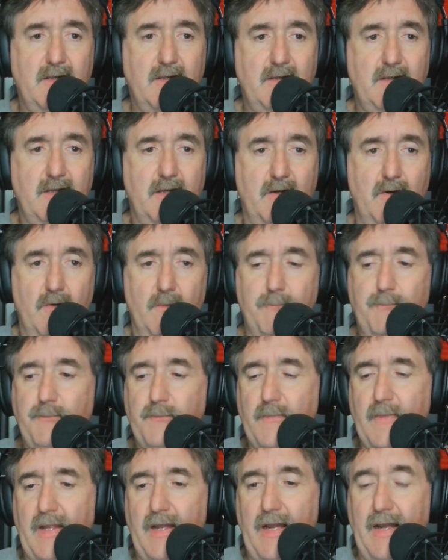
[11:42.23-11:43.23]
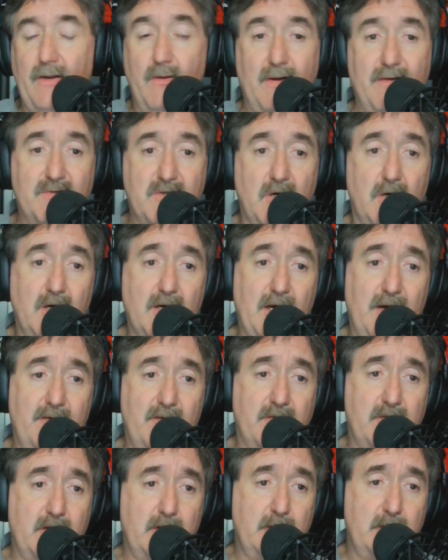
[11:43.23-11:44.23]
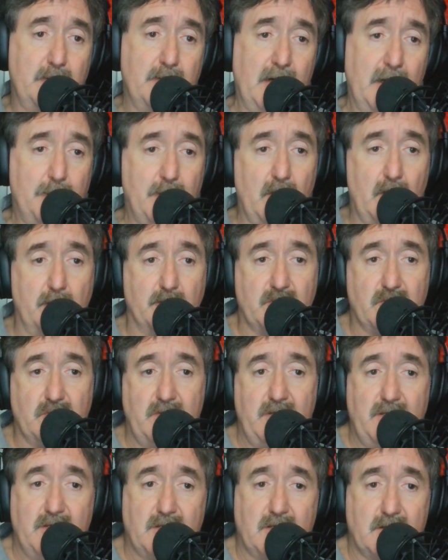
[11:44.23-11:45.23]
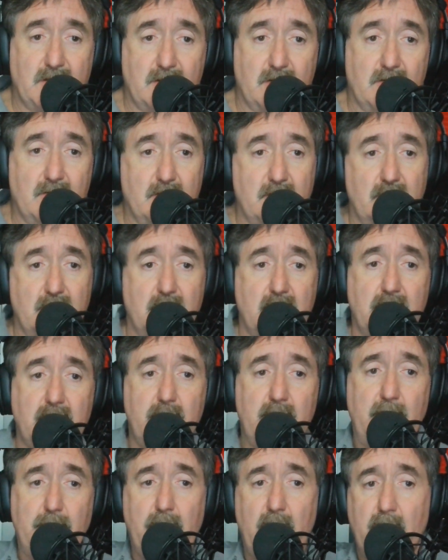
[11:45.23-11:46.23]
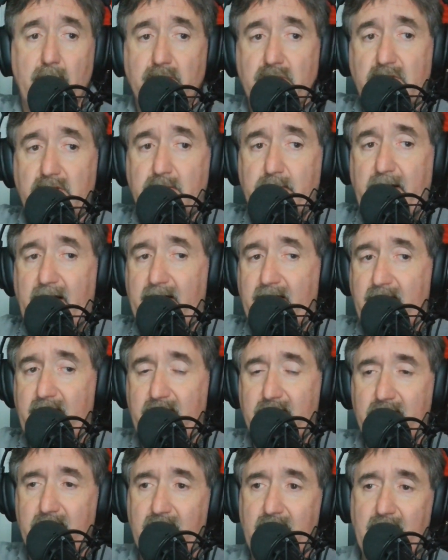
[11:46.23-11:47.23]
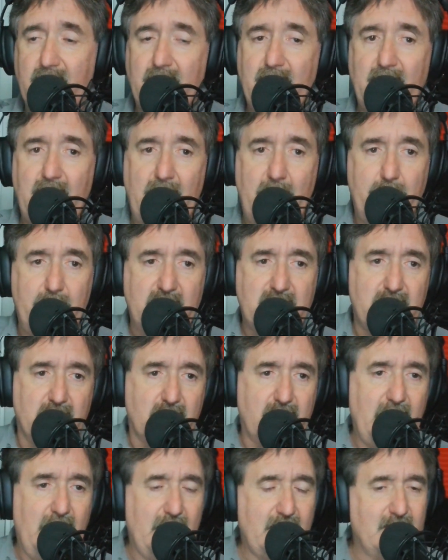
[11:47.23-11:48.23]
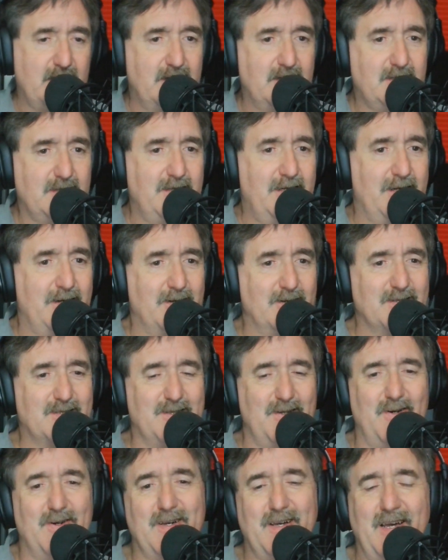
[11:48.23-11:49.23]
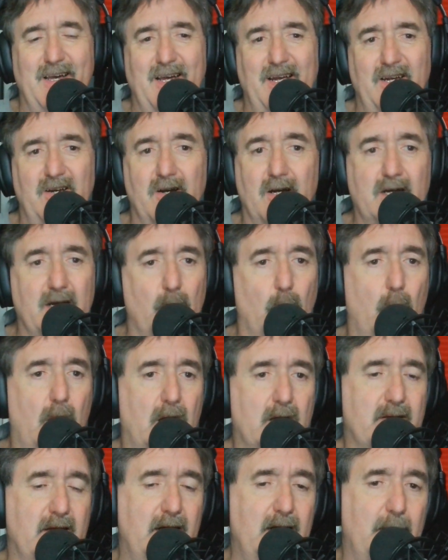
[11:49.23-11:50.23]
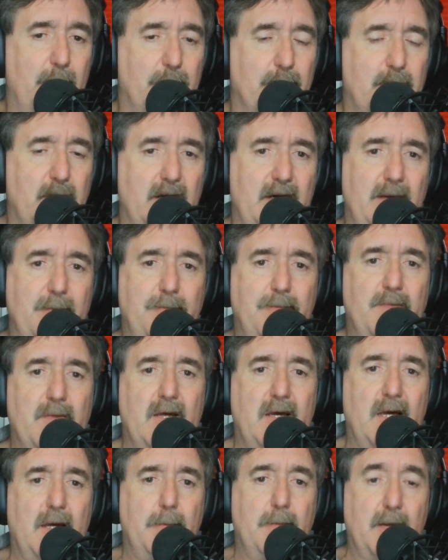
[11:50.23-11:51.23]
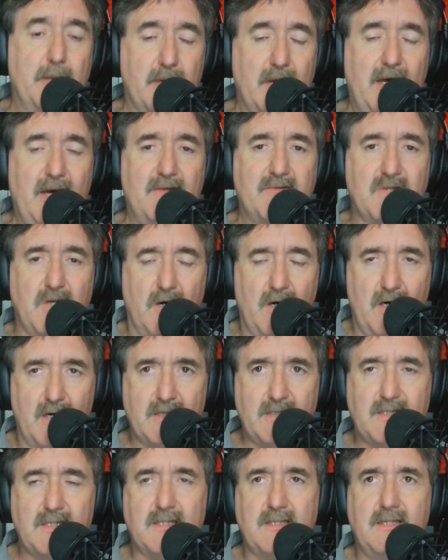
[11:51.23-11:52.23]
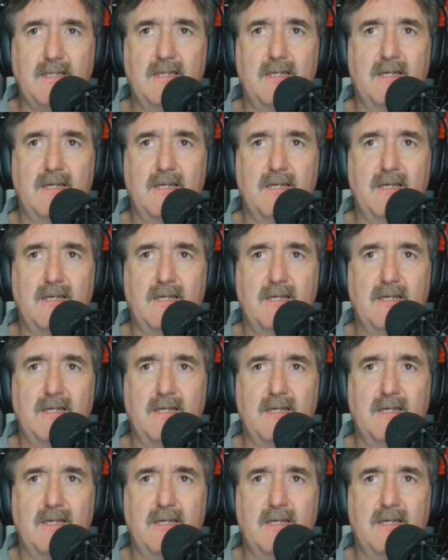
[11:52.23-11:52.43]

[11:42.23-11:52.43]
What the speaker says: I don't have a dog. I have my palm trees. My palm trees back here and Mr. Cactus, so you're not going to walk them, but people that have dogs,